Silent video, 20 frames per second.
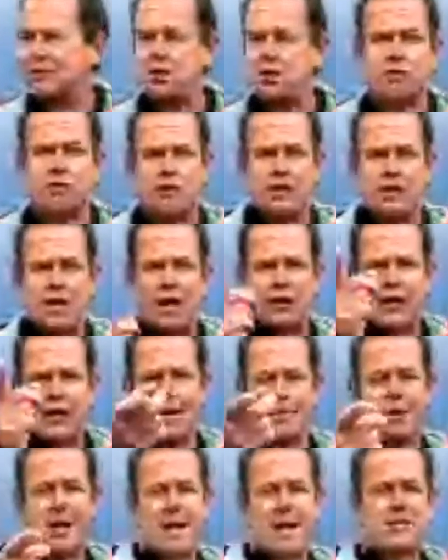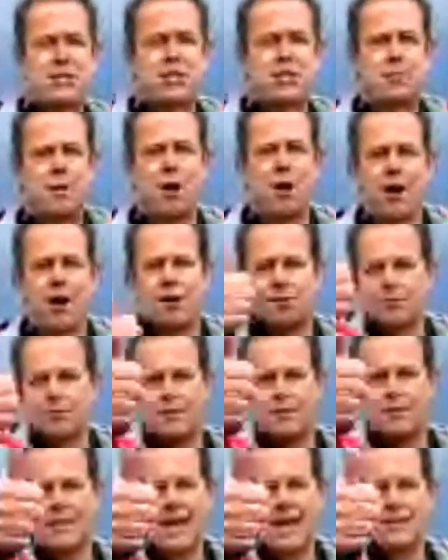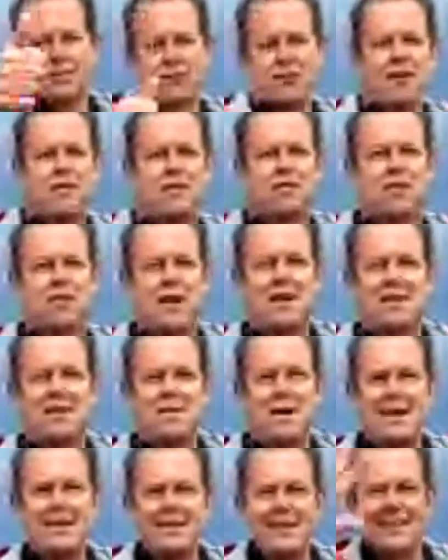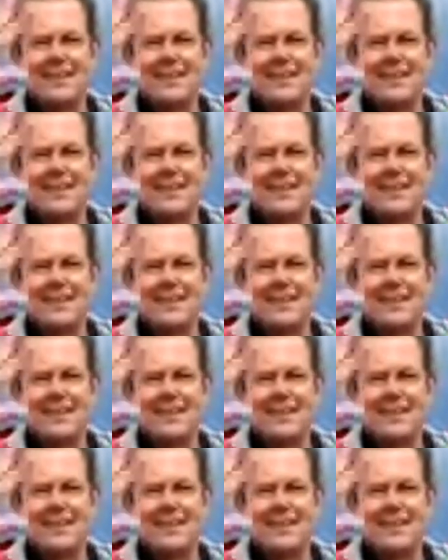got a video coming at you tomorrow. Okay, 7-3, everyone.